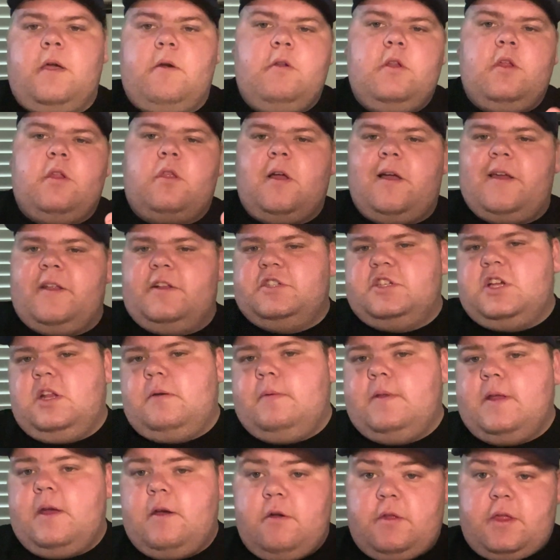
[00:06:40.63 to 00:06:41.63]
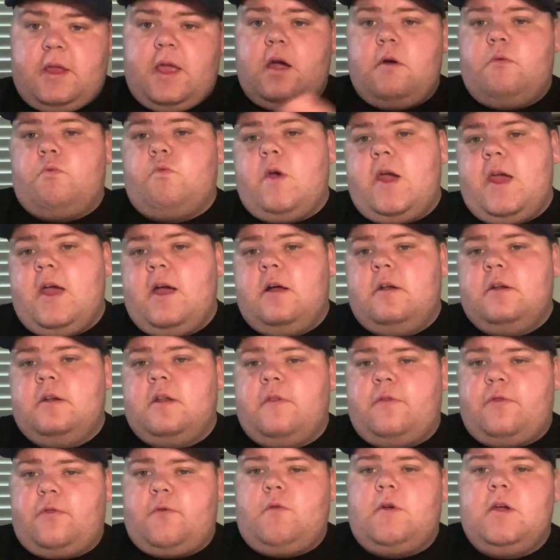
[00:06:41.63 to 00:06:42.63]
it is, ladies and gentlemen. There is our round
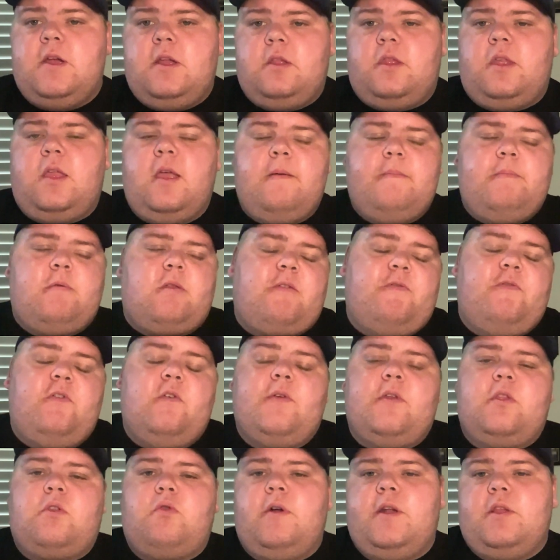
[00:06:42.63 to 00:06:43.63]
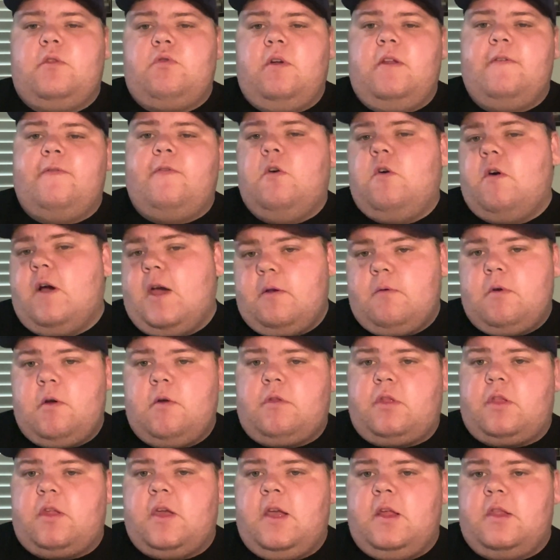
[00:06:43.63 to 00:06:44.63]
3 tips for the 2024
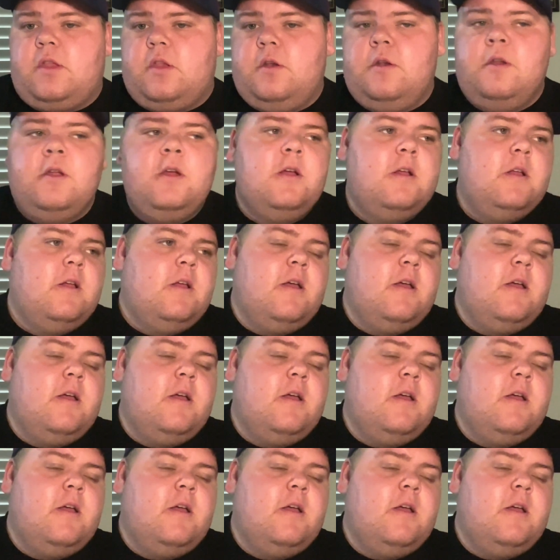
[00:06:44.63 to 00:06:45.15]
NRL season.